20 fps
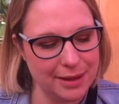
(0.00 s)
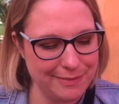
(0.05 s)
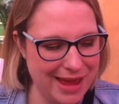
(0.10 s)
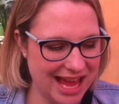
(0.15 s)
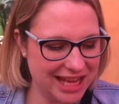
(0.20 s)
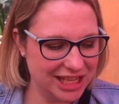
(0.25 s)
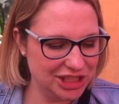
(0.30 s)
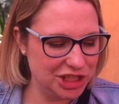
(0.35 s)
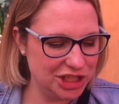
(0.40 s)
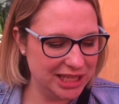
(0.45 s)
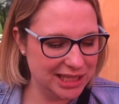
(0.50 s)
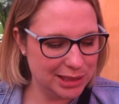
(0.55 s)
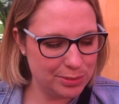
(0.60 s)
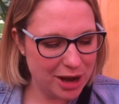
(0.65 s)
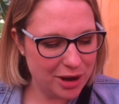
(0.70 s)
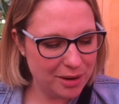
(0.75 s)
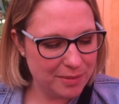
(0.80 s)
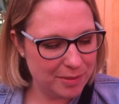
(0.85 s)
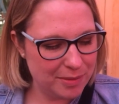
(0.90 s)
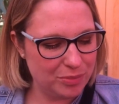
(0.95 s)
the mac and cheese
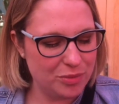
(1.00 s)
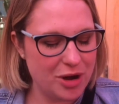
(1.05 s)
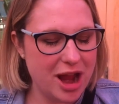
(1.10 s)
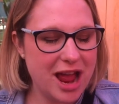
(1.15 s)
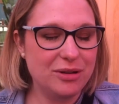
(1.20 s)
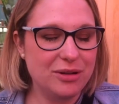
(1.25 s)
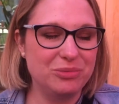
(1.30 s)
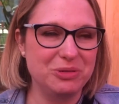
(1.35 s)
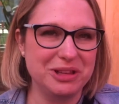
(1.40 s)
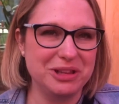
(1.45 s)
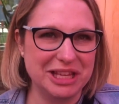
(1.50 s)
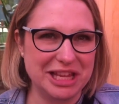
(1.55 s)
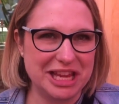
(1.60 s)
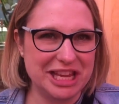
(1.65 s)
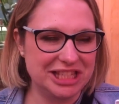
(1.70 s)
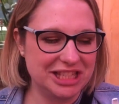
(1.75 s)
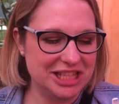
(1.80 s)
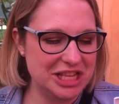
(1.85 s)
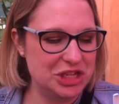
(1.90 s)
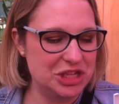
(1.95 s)
better, but Brad really
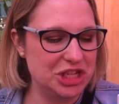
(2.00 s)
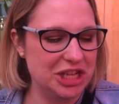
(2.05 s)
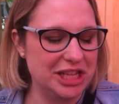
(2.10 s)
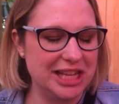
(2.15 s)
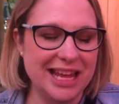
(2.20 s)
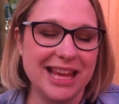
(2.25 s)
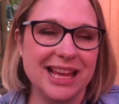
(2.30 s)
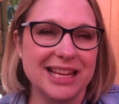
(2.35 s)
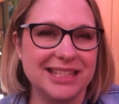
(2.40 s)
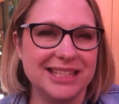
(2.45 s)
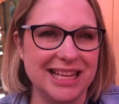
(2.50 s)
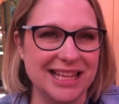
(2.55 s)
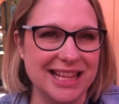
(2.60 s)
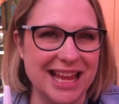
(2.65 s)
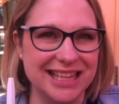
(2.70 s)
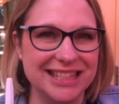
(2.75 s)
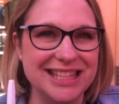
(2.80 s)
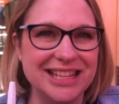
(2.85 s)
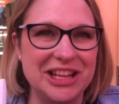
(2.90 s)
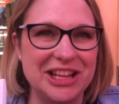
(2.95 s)
likes the chili because he
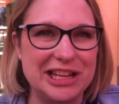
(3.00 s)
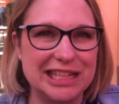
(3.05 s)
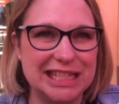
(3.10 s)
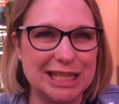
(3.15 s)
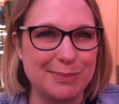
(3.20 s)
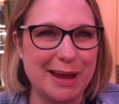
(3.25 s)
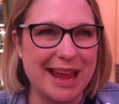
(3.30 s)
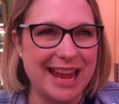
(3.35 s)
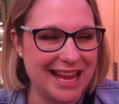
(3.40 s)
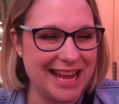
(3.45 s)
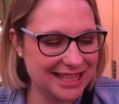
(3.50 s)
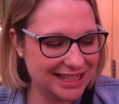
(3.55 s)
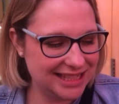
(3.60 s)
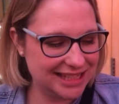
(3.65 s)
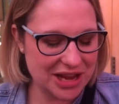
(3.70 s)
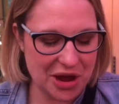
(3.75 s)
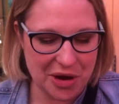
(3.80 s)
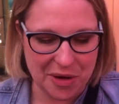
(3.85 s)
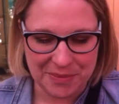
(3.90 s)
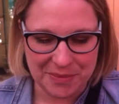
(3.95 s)
likes a little spice.
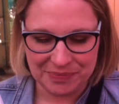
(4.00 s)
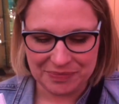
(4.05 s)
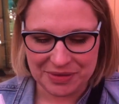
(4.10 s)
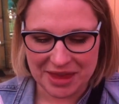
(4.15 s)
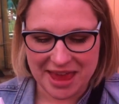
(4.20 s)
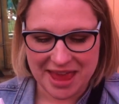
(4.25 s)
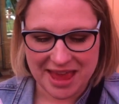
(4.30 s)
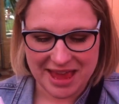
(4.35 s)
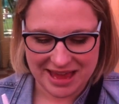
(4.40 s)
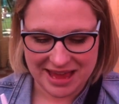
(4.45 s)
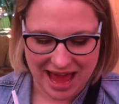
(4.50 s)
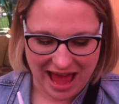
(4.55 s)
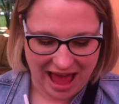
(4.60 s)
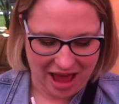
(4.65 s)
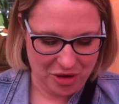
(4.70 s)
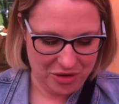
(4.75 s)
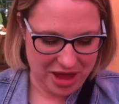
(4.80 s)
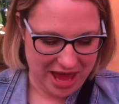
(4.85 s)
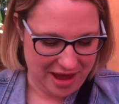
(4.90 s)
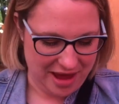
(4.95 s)
So
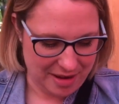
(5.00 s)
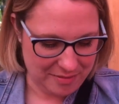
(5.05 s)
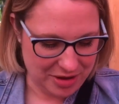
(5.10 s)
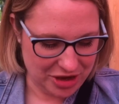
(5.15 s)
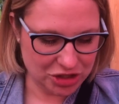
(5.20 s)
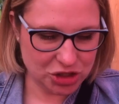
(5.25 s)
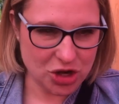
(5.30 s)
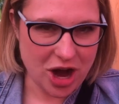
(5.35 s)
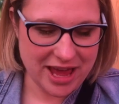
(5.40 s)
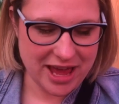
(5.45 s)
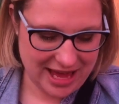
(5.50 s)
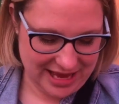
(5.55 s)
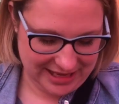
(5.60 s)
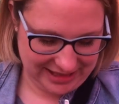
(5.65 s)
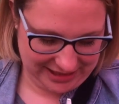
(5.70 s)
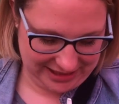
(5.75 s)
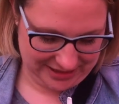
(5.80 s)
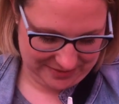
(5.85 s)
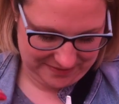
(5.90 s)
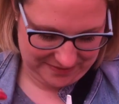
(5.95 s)
yeah, okay, I'm gonna try
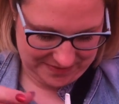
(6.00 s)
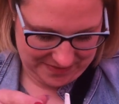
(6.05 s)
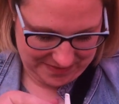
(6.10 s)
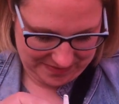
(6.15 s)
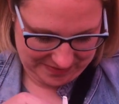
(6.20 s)
this.